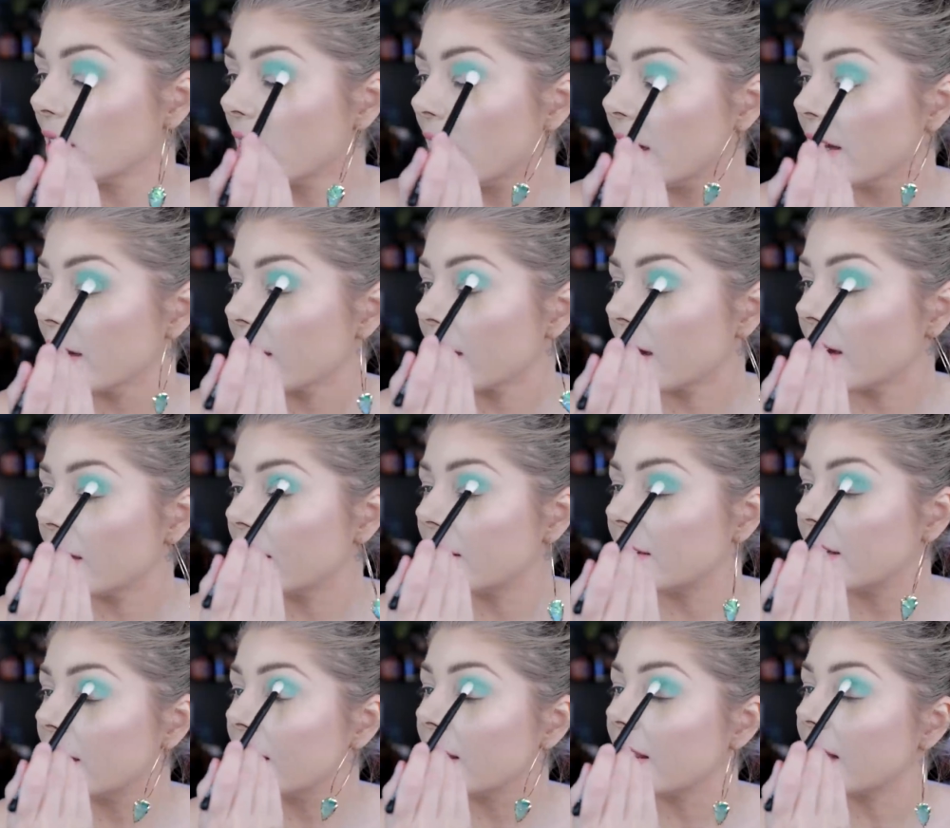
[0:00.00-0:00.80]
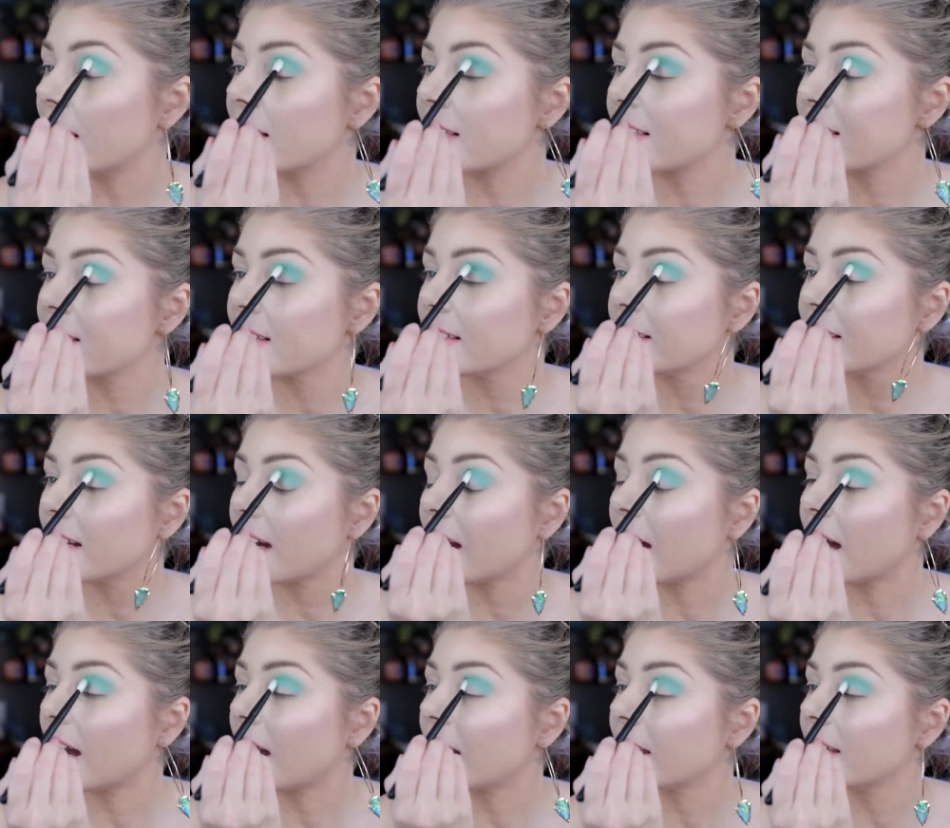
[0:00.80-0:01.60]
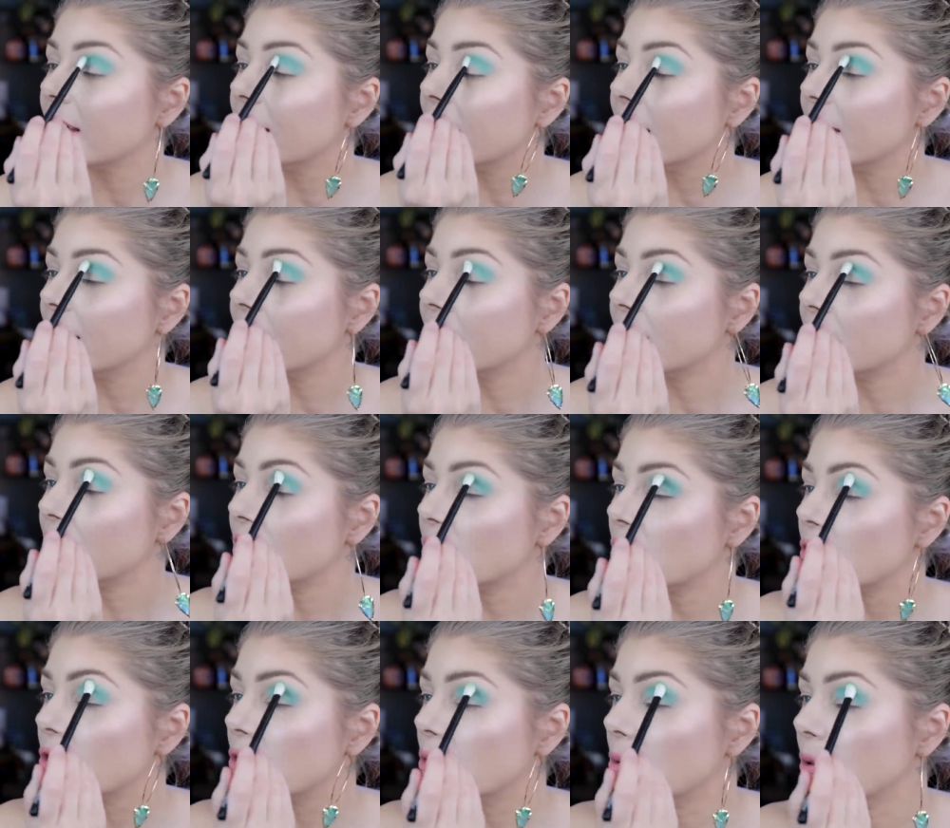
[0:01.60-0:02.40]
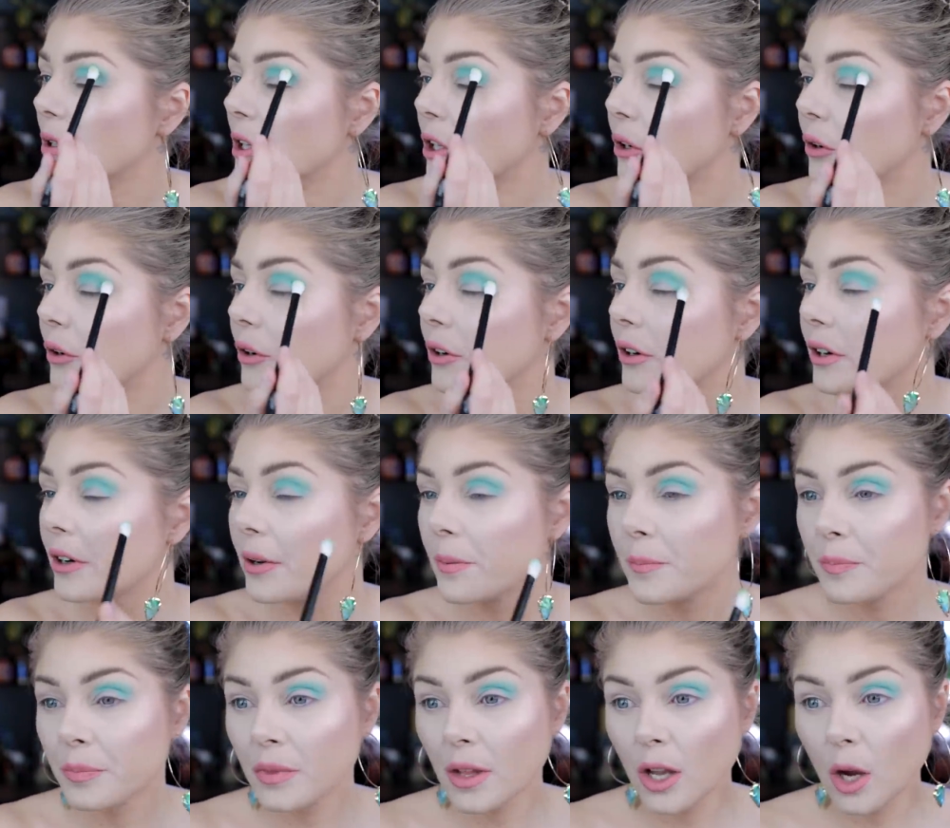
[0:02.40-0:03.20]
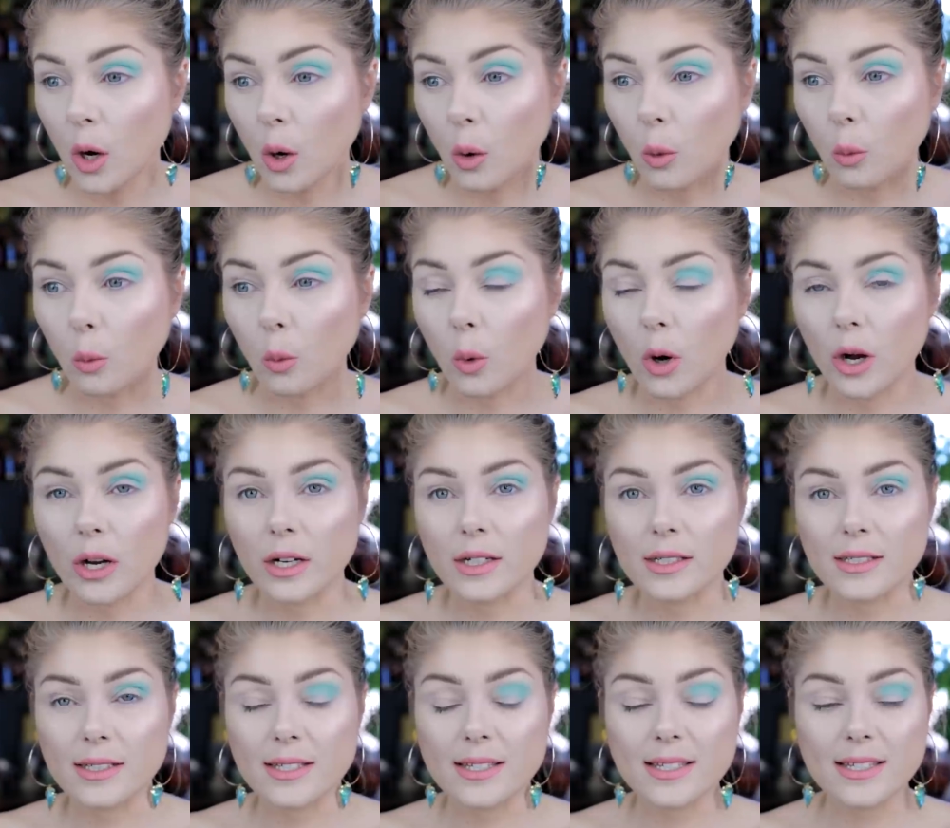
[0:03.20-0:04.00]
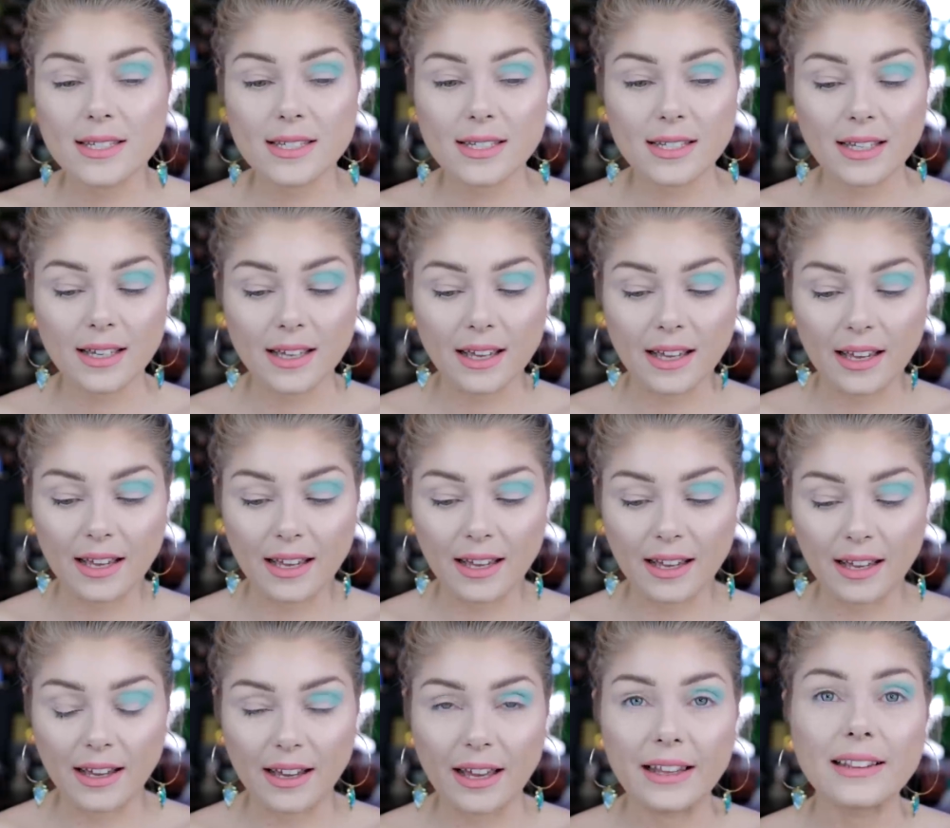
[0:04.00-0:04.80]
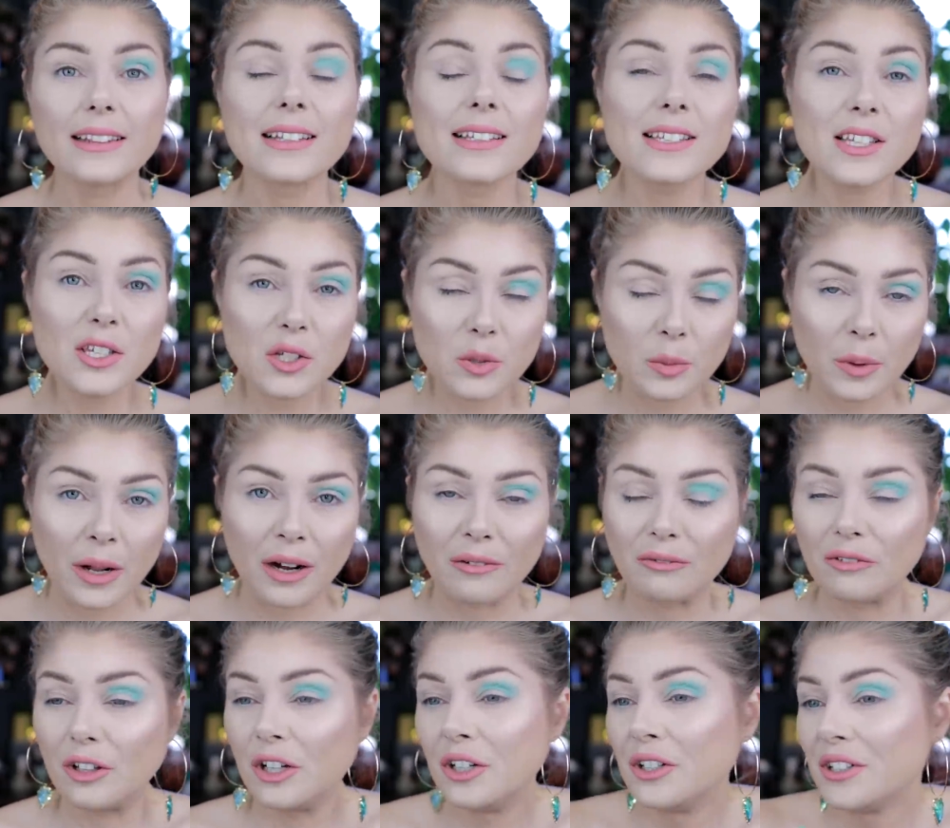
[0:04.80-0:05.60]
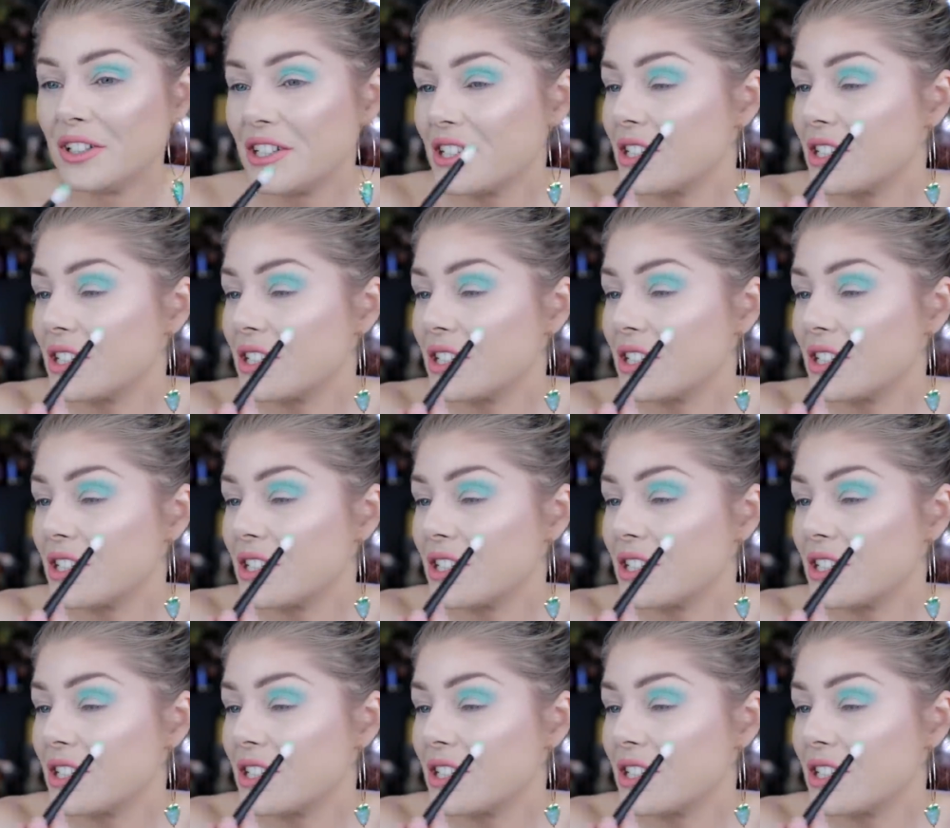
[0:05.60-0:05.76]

like the lesson I needed to learn was, uh, and this is what I've learned